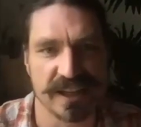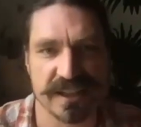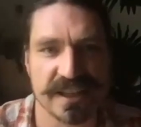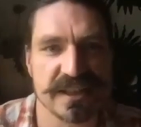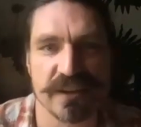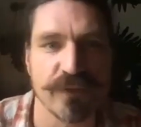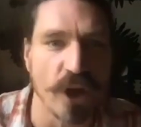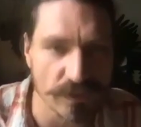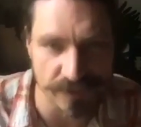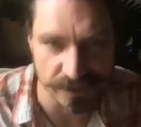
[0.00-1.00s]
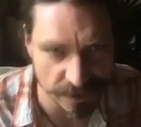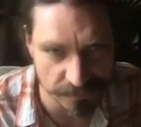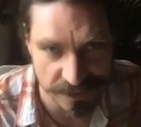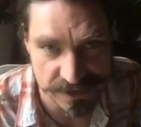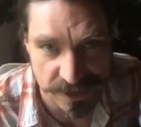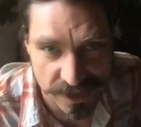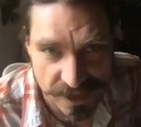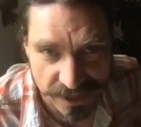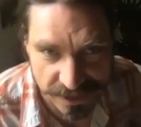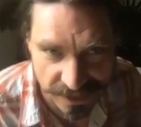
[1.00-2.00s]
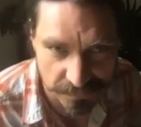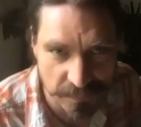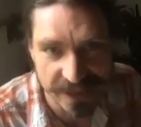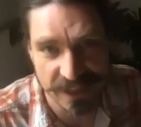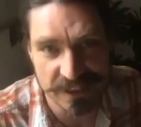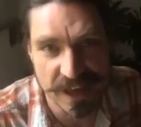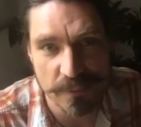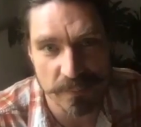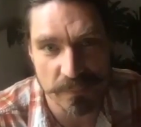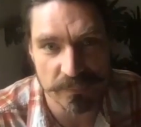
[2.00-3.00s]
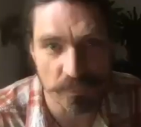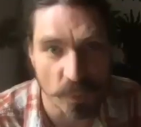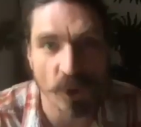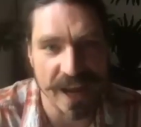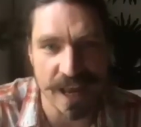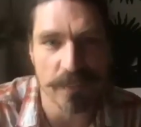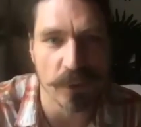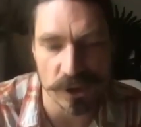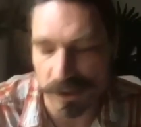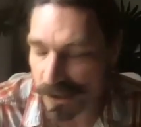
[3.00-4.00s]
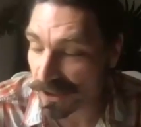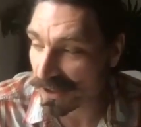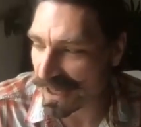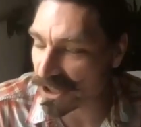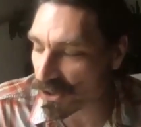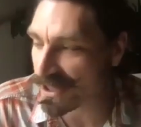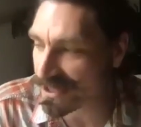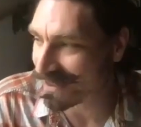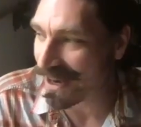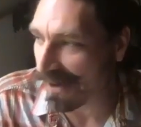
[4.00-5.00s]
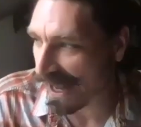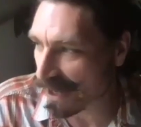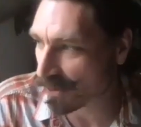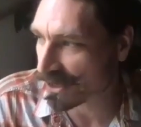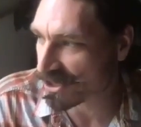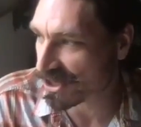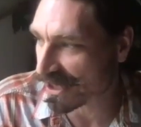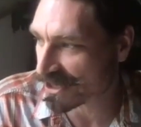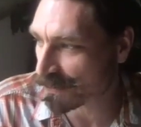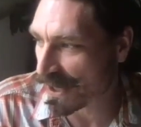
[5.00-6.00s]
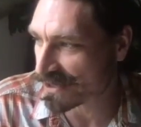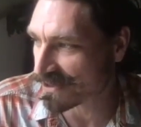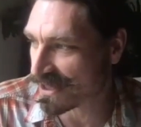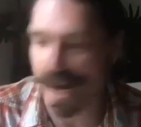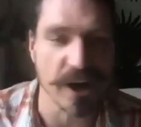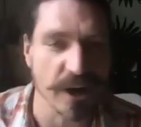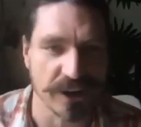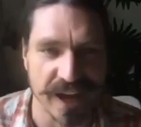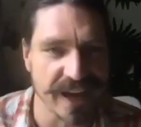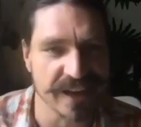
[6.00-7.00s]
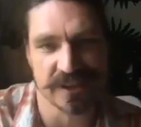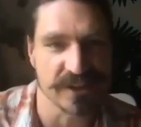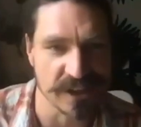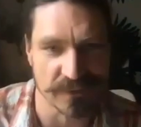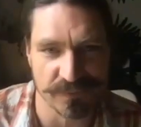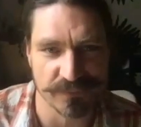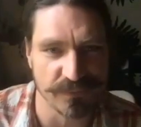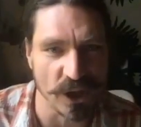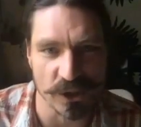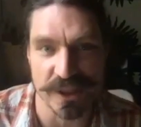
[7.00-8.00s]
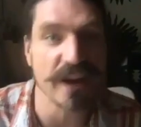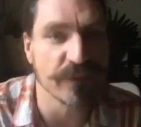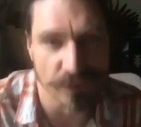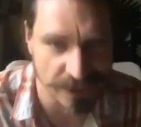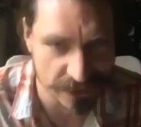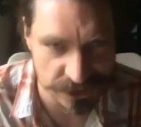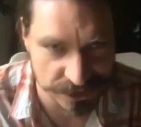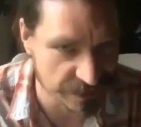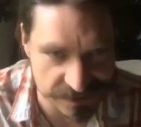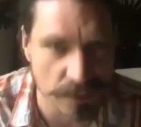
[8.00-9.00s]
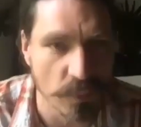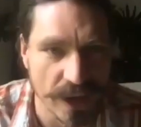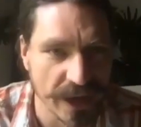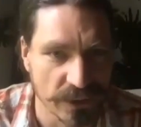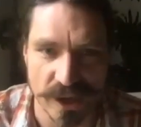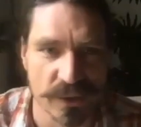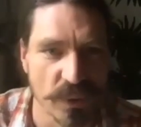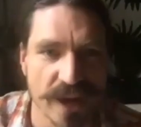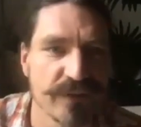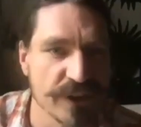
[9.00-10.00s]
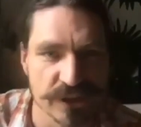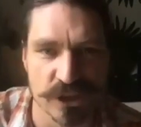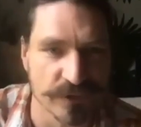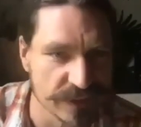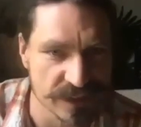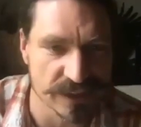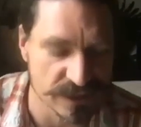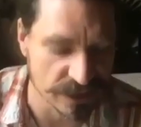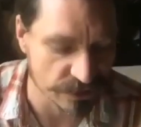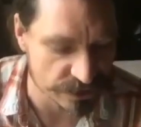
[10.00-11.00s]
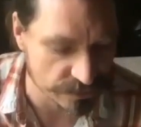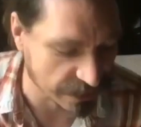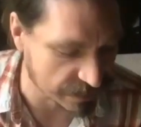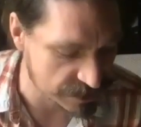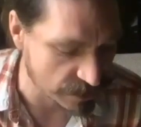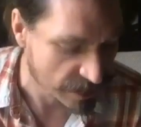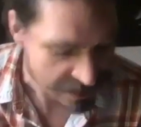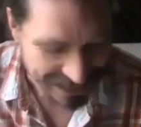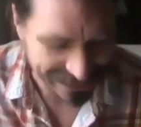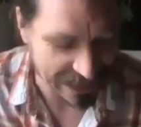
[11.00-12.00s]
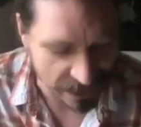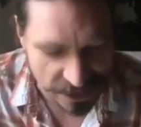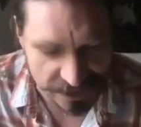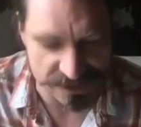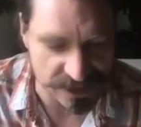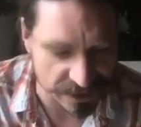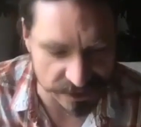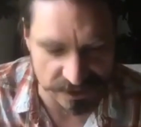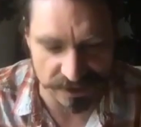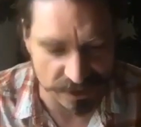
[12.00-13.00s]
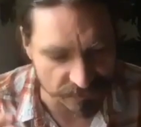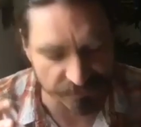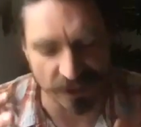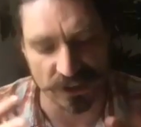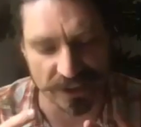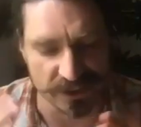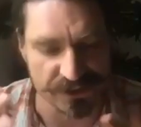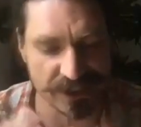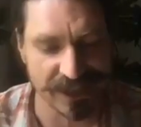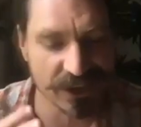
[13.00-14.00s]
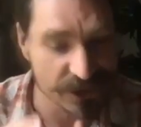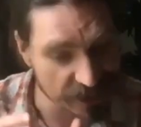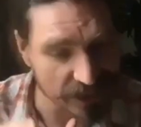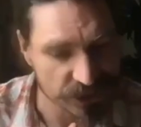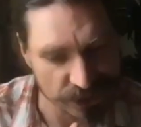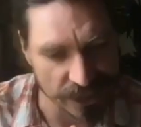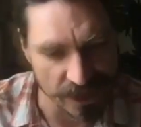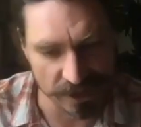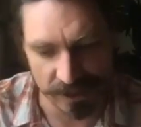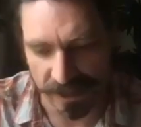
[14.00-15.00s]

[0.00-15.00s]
that's evolving them, that's making them more able, increasing their ableness to express their essence and follow their vocation in some way, whatever the service is that you're doing. And so I kind of got excited that there felt like there's an intersection there.